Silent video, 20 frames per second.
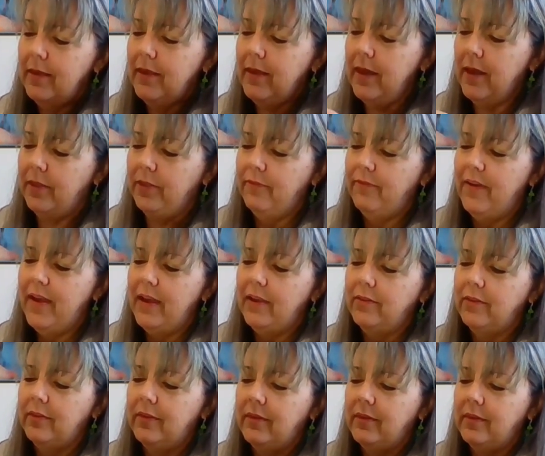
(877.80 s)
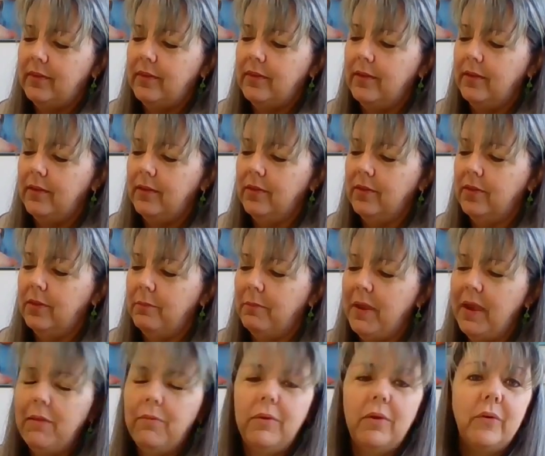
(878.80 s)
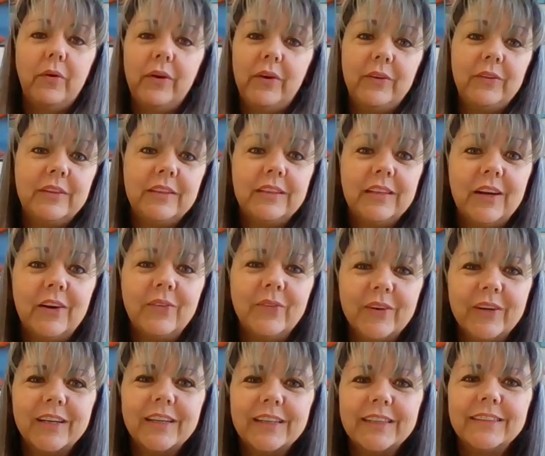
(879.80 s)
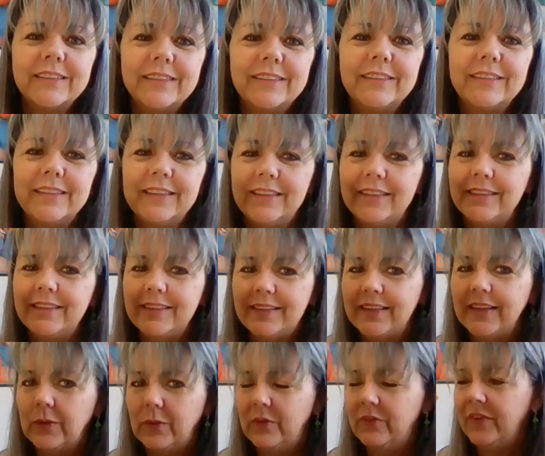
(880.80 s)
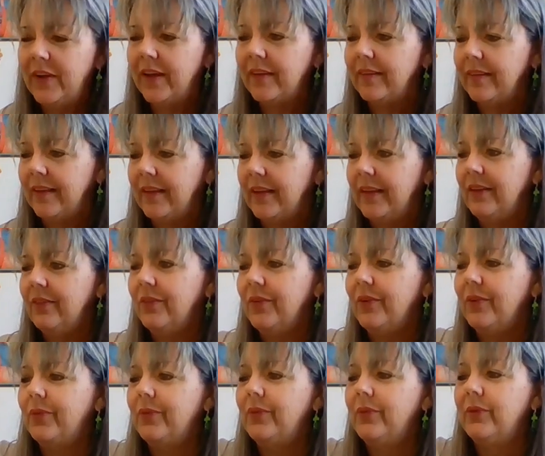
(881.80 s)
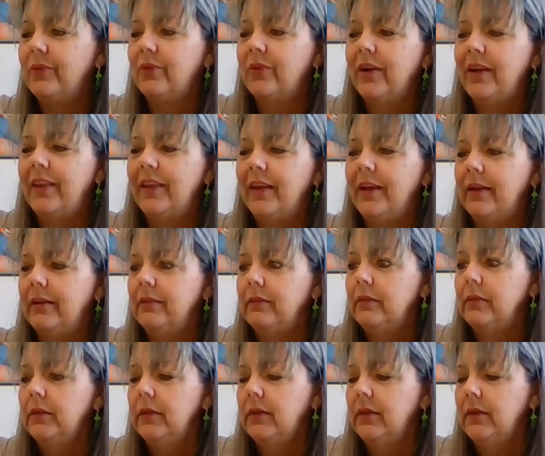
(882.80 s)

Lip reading: yeah, the baby oil did not work. Stick with Vaseline. We'll try that